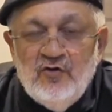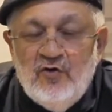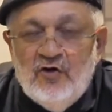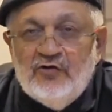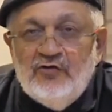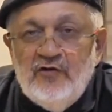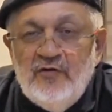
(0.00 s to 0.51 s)
you
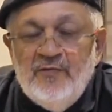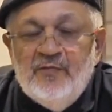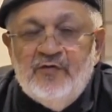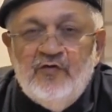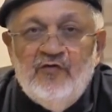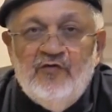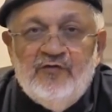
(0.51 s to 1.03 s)
got to
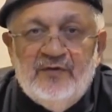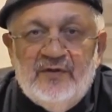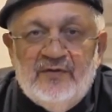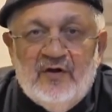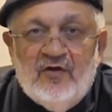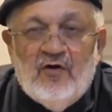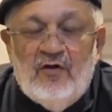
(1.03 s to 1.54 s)

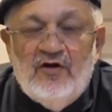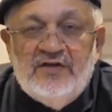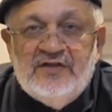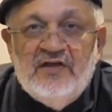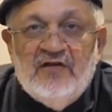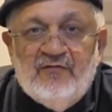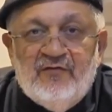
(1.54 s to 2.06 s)
improve the
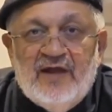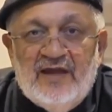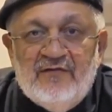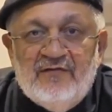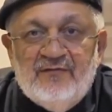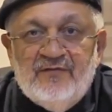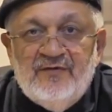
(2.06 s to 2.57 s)
quality of
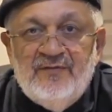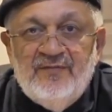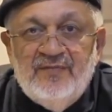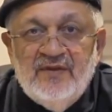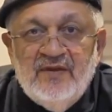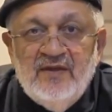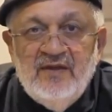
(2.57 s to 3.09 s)
life.
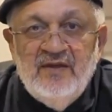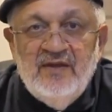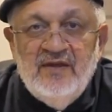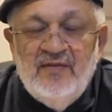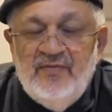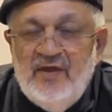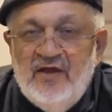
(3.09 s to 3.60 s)

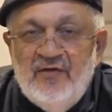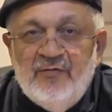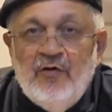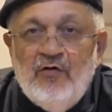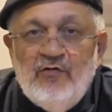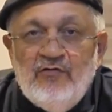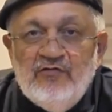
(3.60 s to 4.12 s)
There are
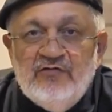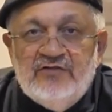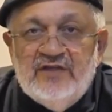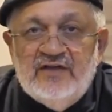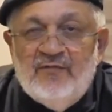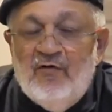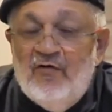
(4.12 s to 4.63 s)
those
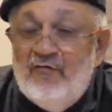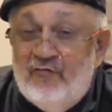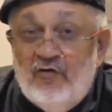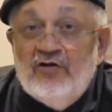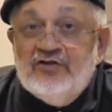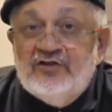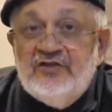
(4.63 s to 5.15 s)
that are more
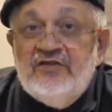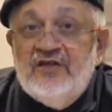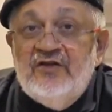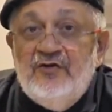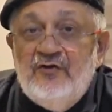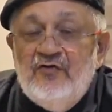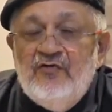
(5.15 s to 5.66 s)
fortunate
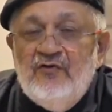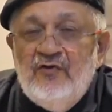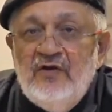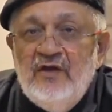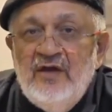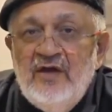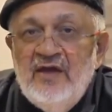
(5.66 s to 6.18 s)
than
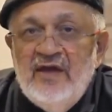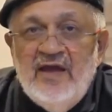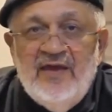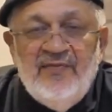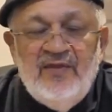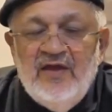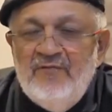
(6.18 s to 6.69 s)
you,
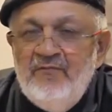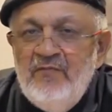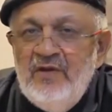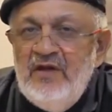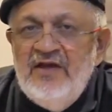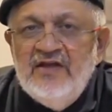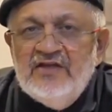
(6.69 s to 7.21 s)
and there are
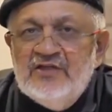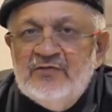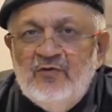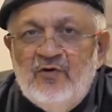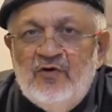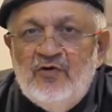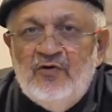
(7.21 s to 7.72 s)

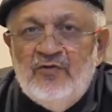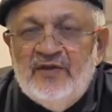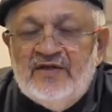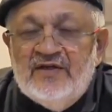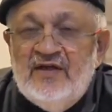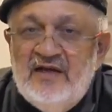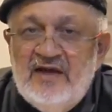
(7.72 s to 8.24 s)
millions more
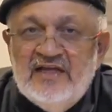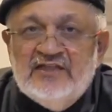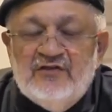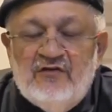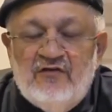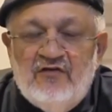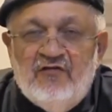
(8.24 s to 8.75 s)
that are
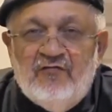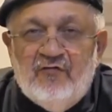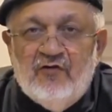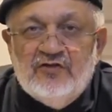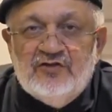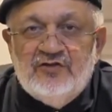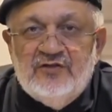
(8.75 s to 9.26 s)
less
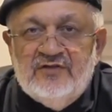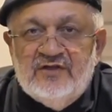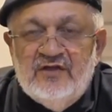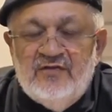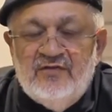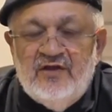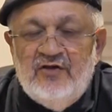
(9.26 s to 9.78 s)

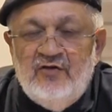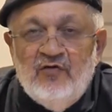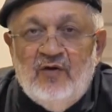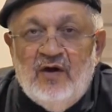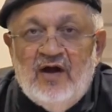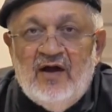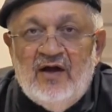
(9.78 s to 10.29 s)
fortunate than
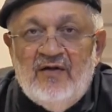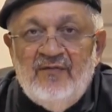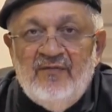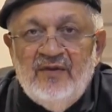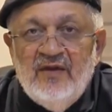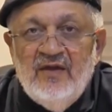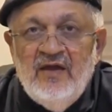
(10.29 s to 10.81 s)
you are.